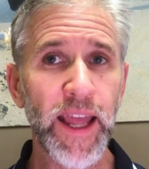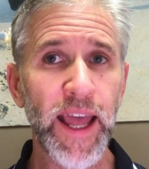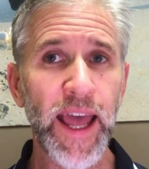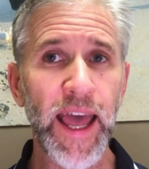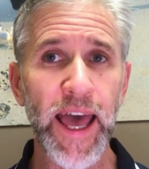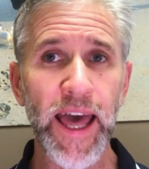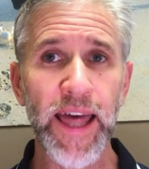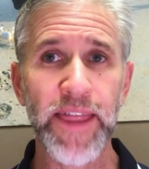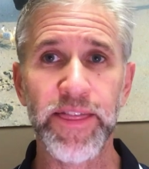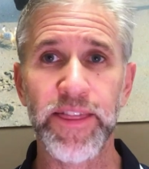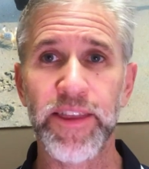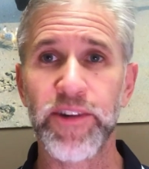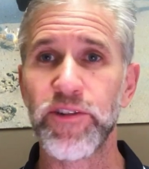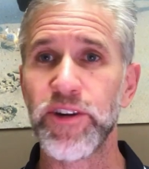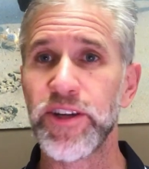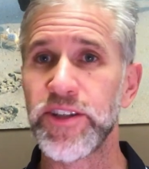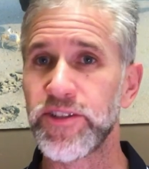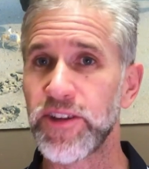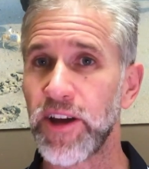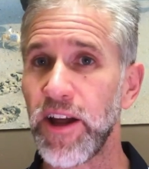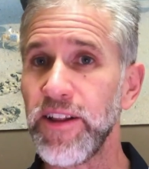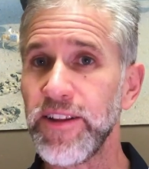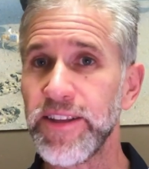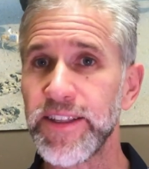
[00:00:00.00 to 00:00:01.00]
and the
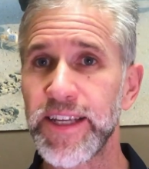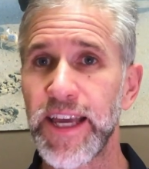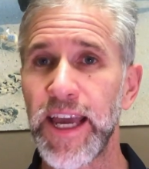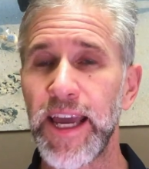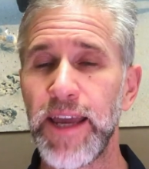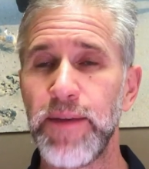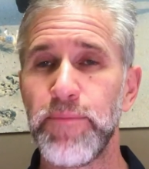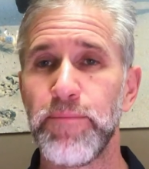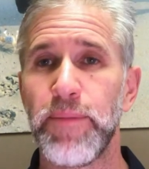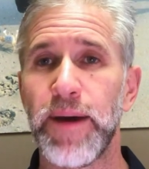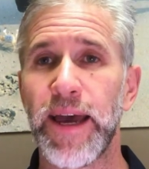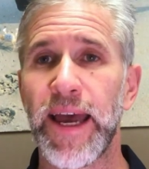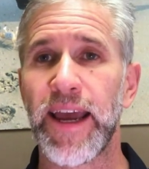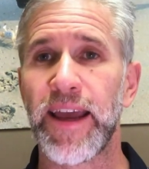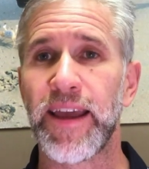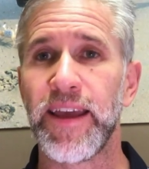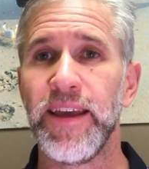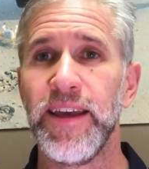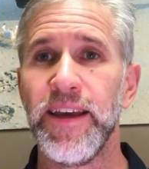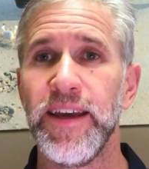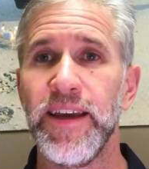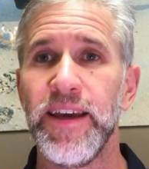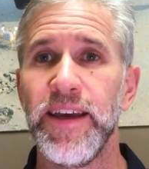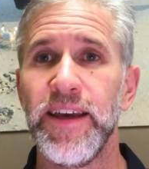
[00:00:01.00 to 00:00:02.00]
results came
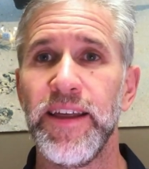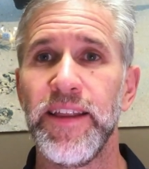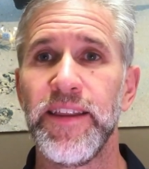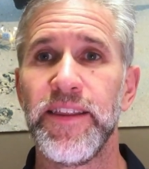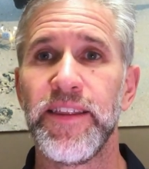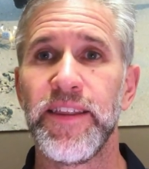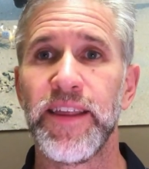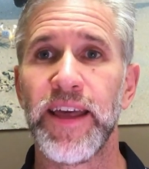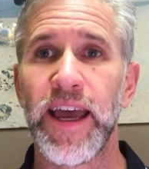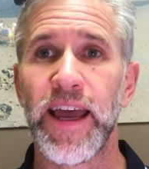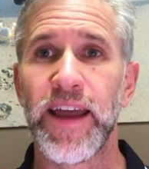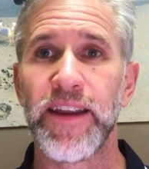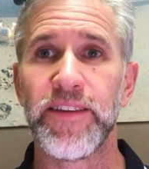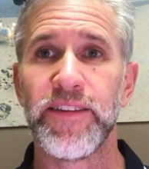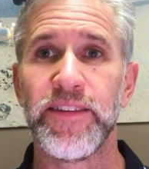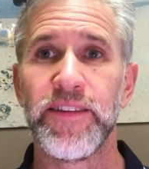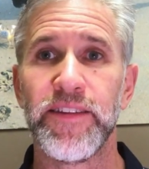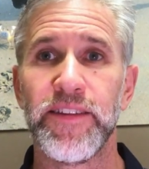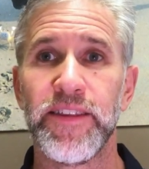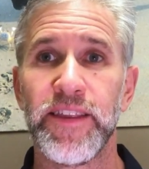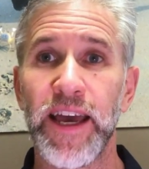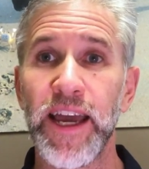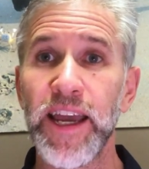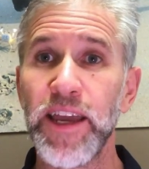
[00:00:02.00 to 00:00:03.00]
back
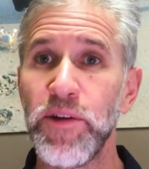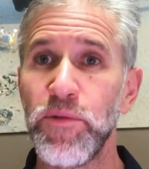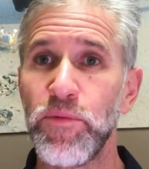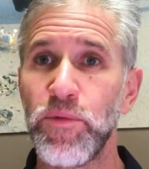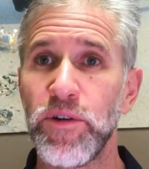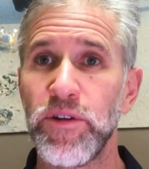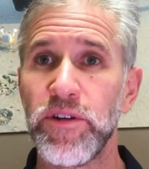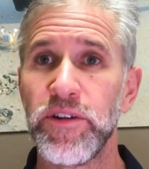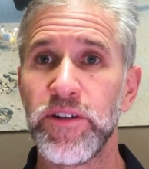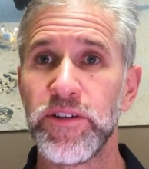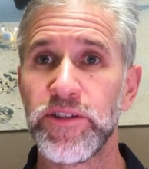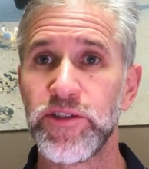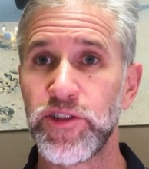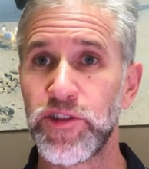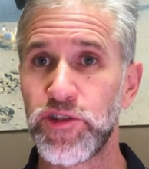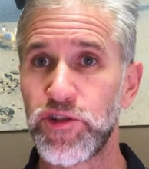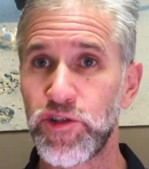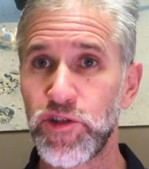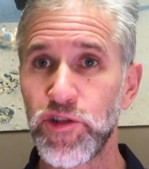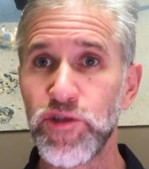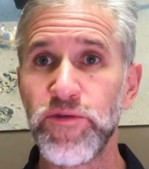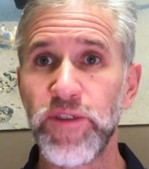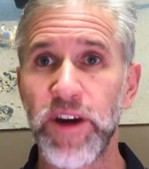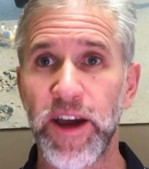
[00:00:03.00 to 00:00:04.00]
that they were
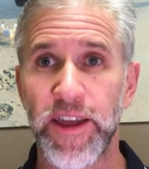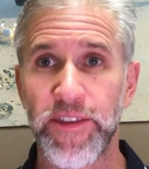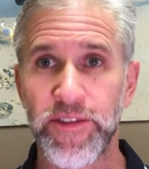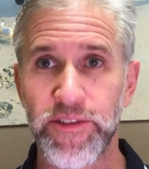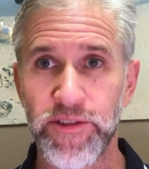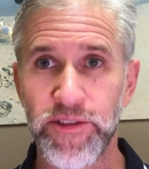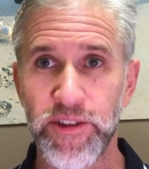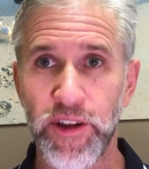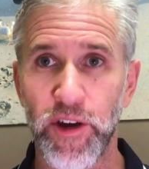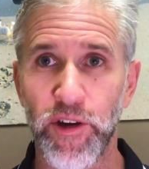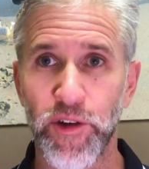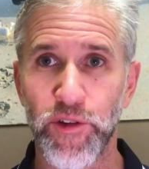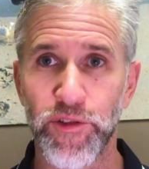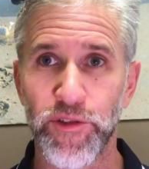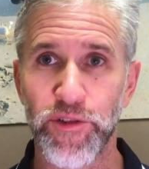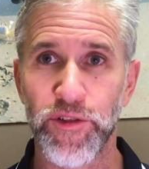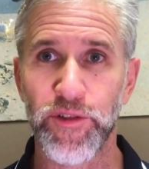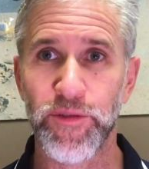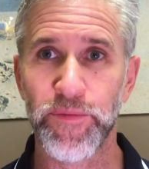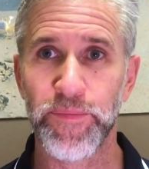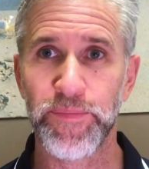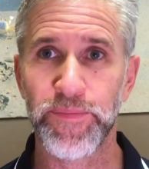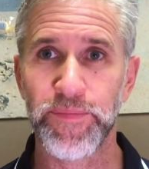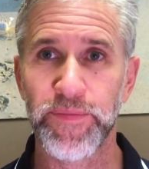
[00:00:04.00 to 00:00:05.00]
struvite
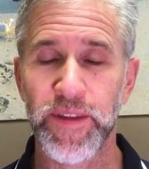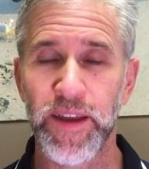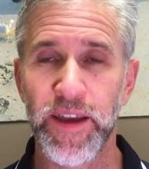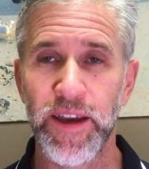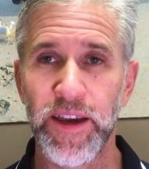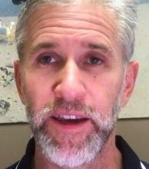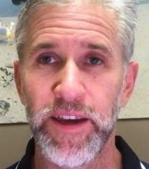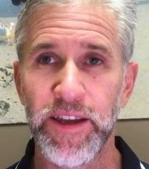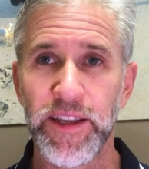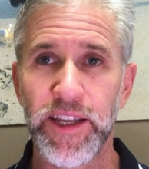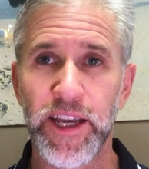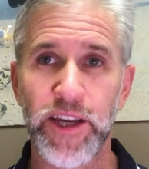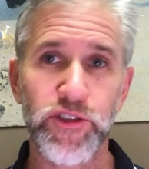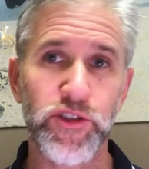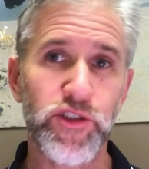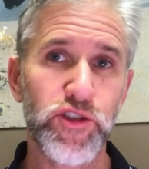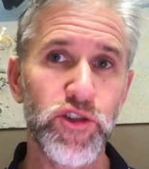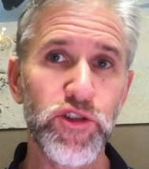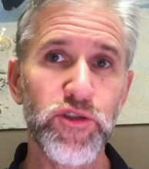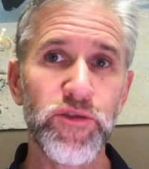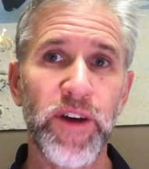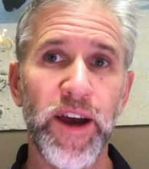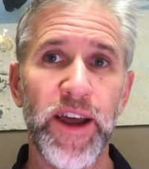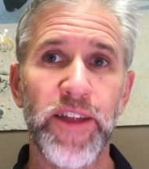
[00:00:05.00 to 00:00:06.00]
stones. Now
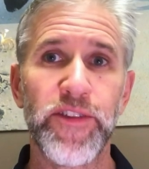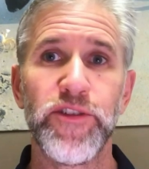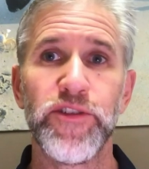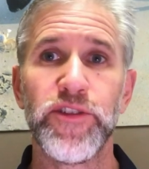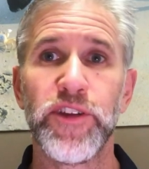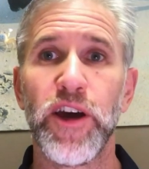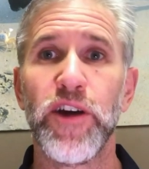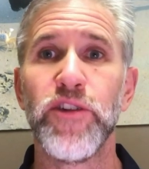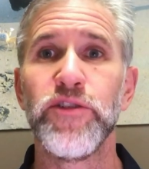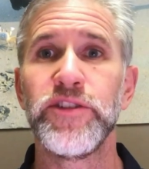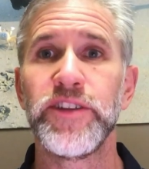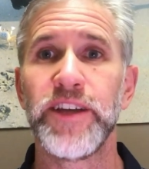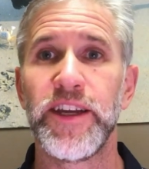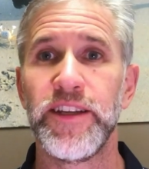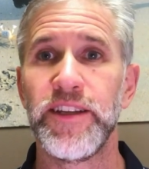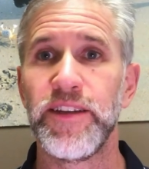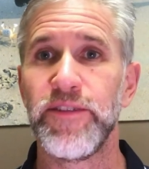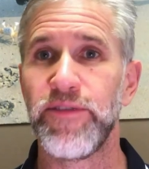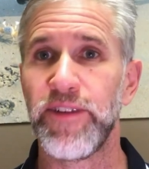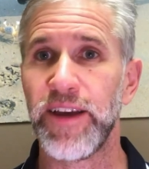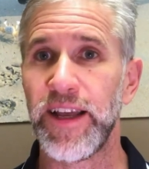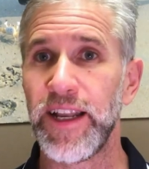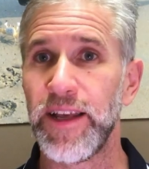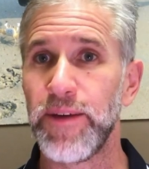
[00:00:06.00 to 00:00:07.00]
struvite stones can
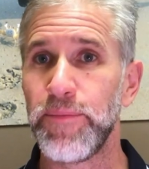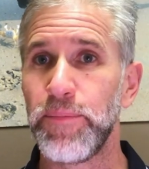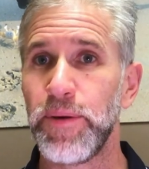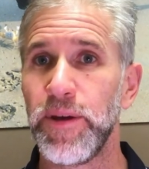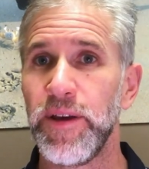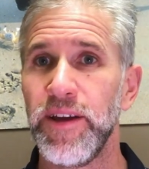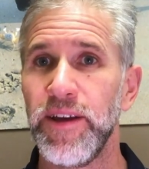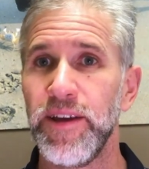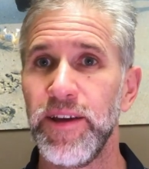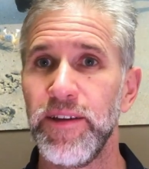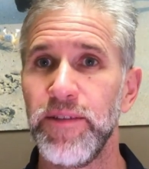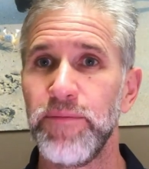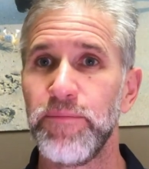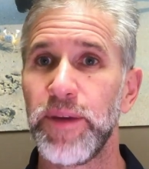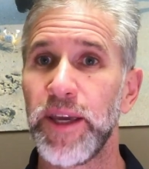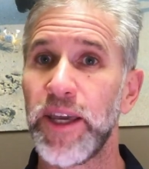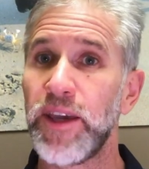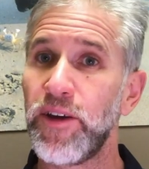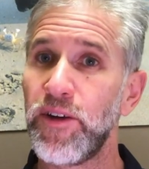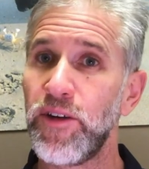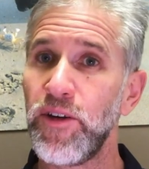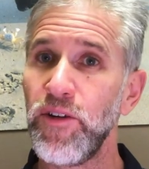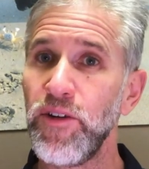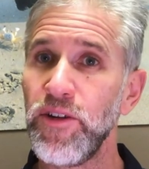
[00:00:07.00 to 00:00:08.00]
develop
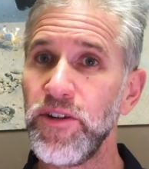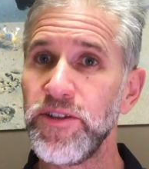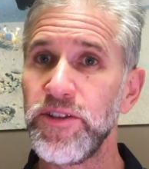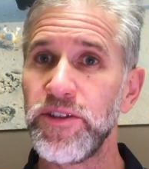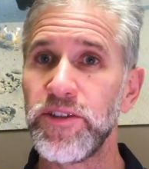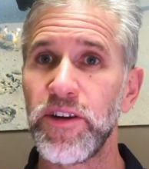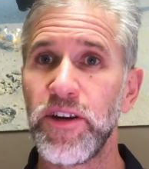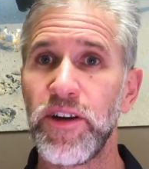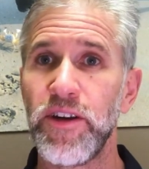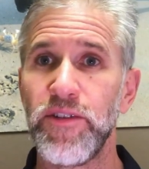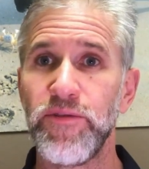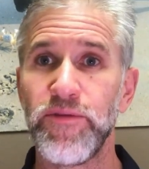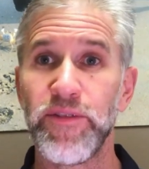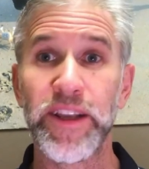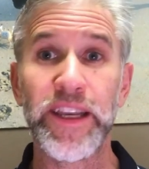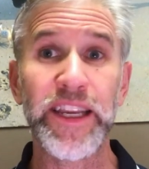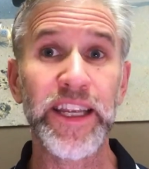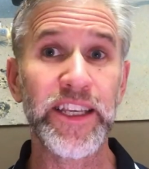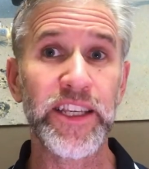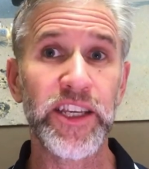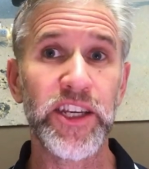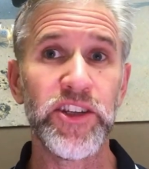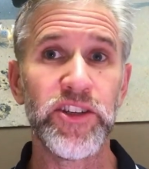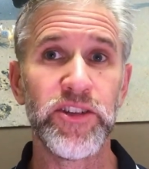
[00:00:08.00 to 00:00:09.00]
because of an
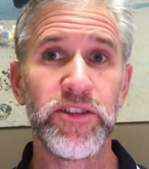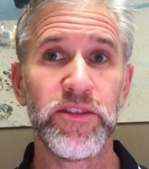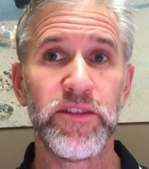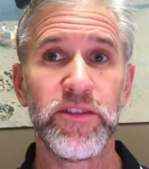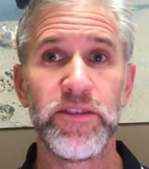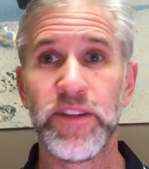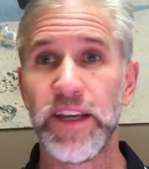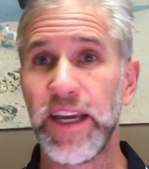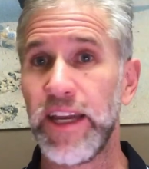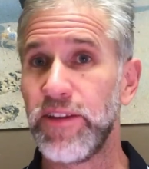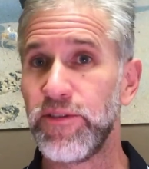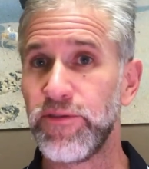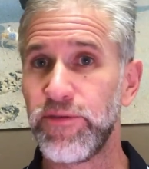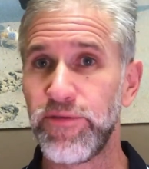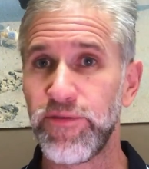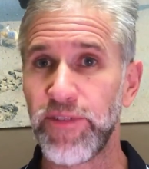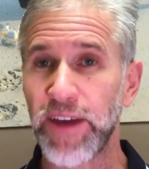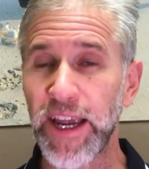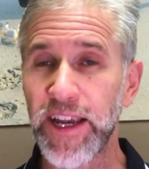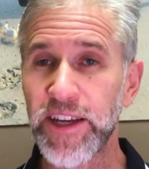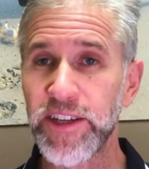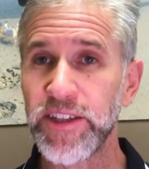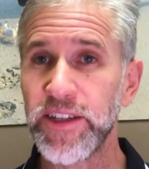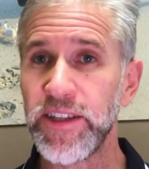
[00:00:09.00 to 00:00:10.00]
initial
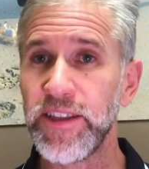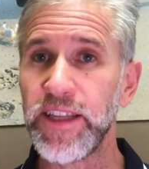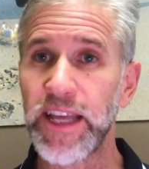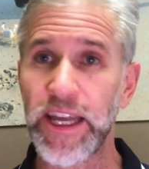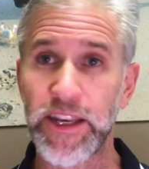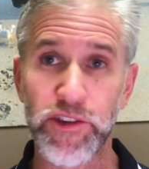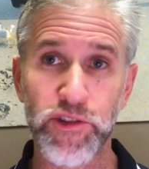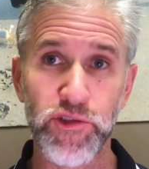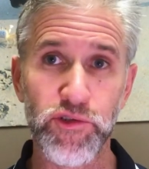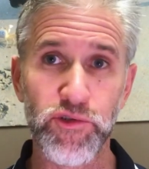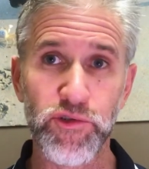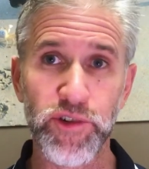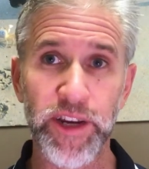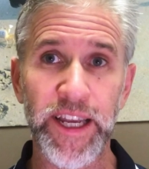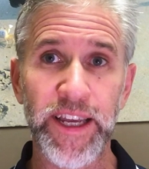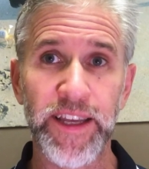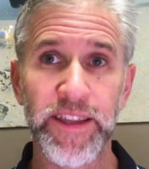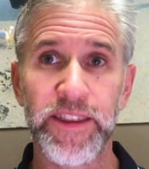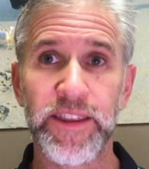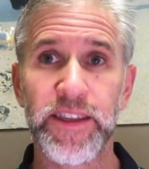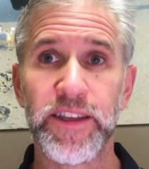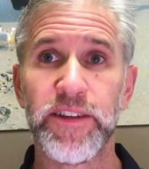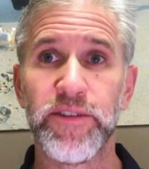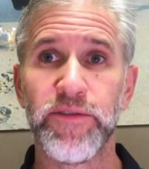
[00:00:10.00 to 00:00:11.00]
infection that
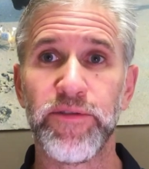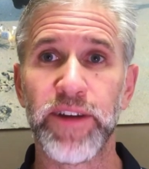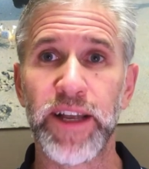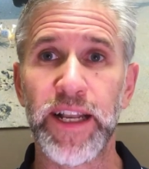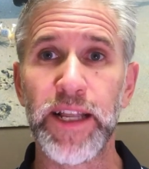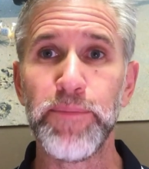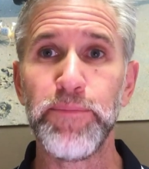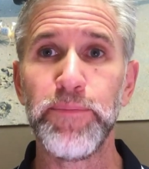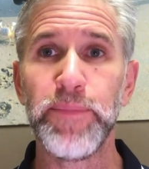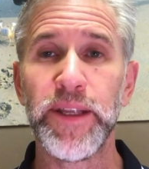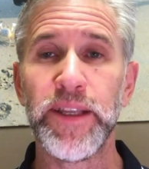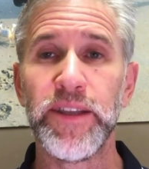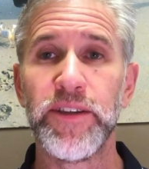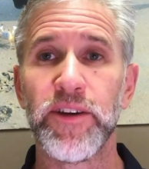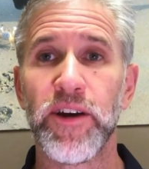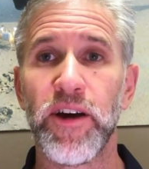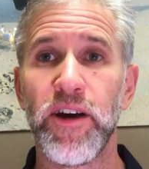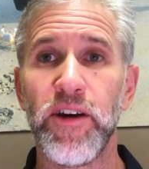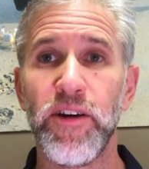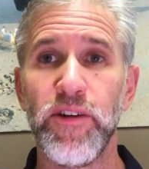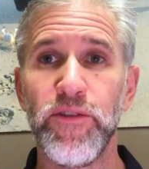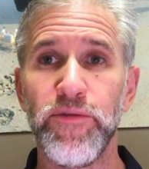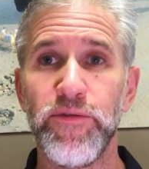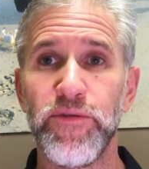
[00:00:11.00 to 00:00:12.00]
triggered the development
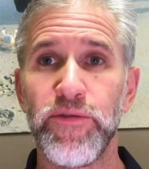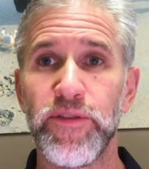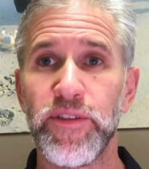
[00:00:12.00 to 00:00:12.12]
of